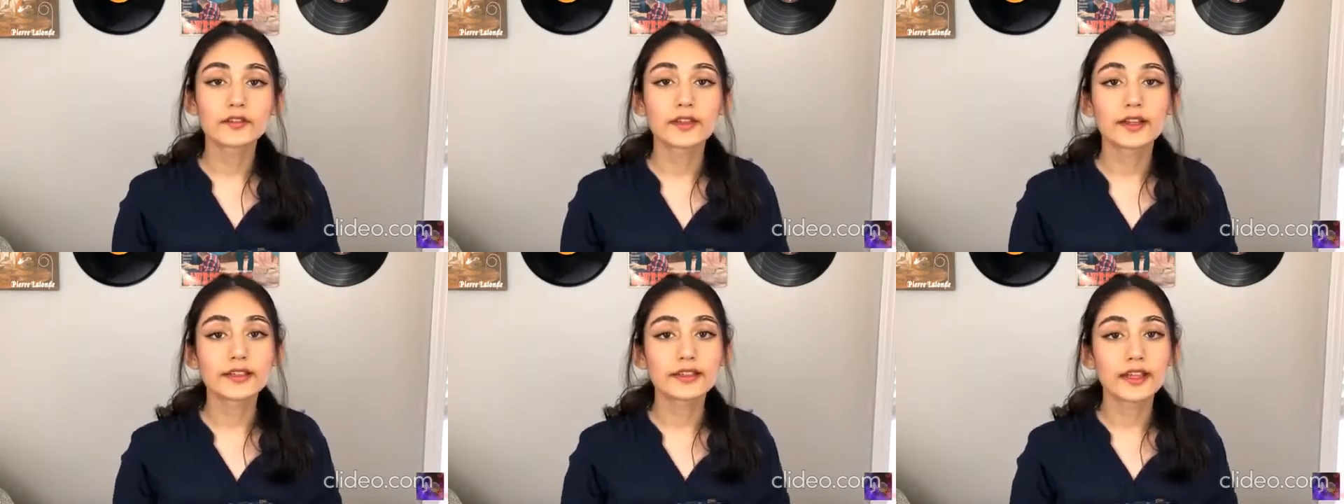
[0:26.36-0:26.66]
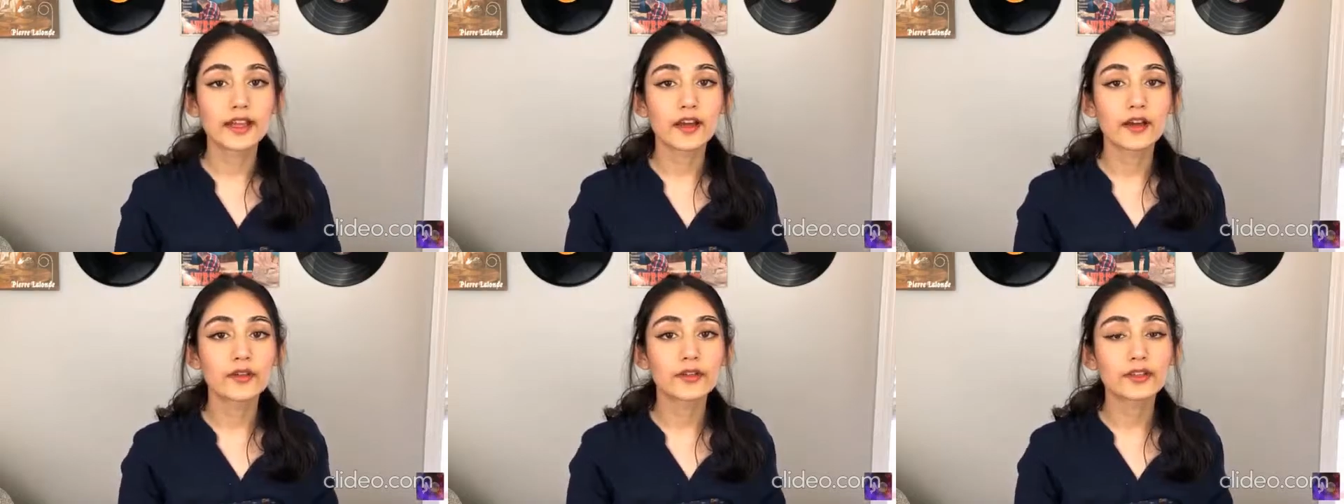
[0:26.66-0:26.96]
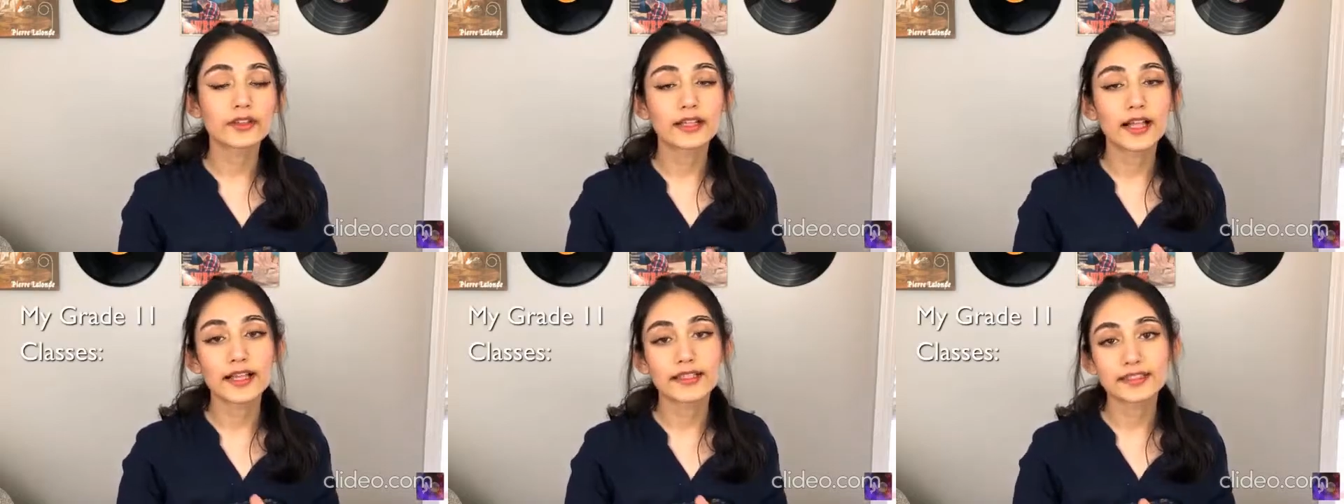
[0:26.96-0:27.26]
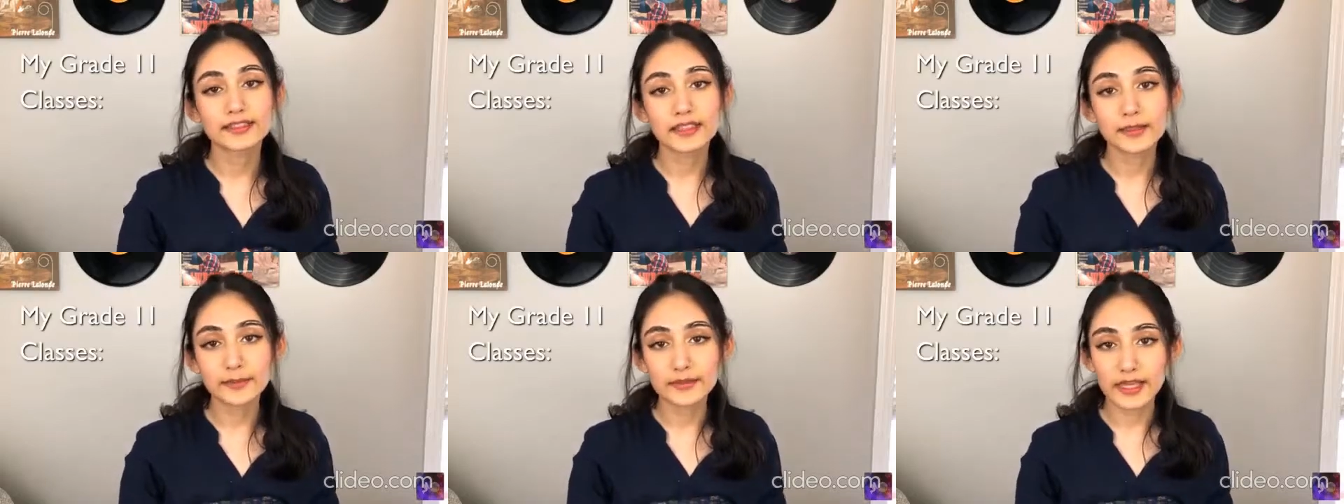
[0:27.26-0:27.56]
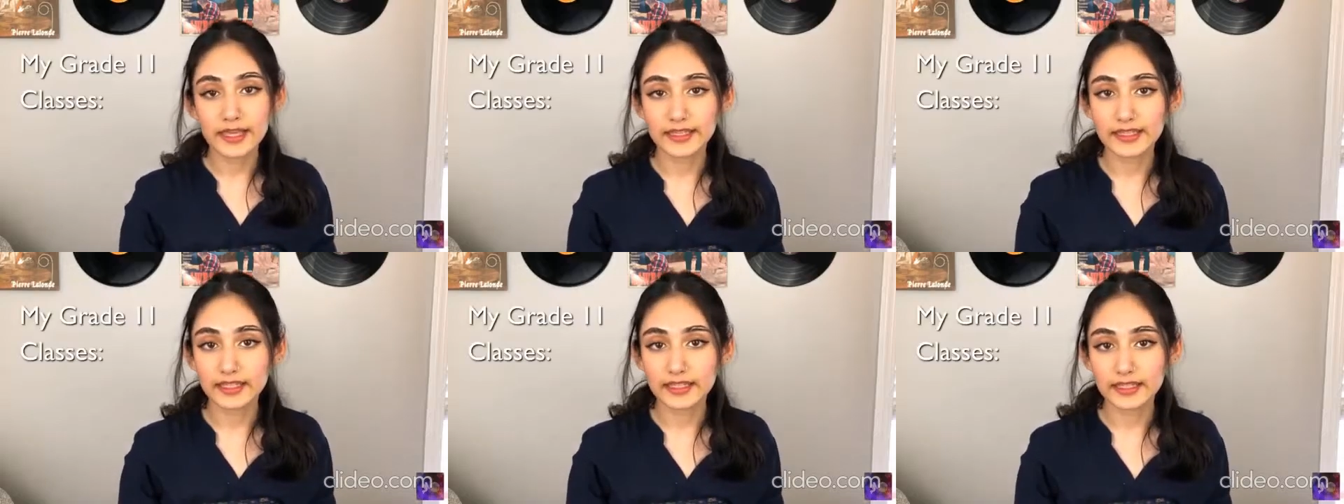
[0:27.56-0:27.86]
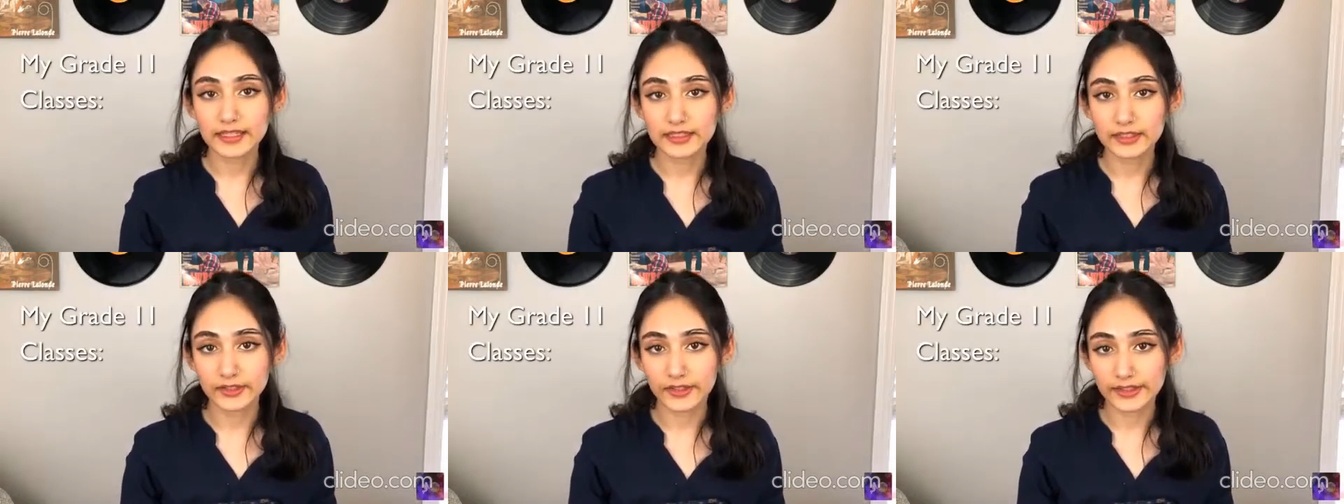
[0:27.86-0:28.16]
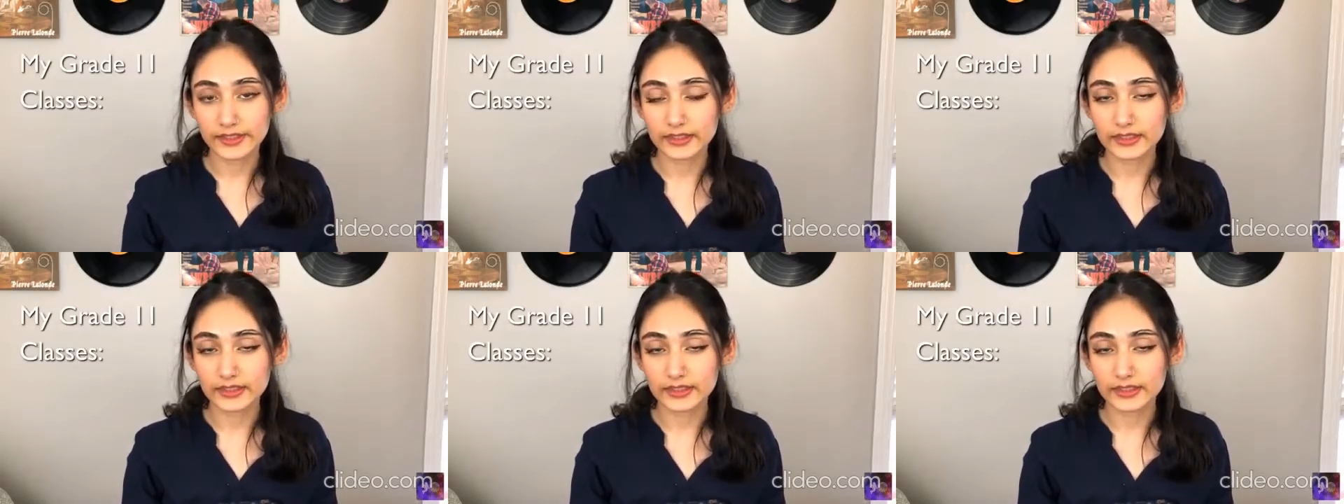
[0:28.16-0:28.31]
Right now, the classes I'm taking in grade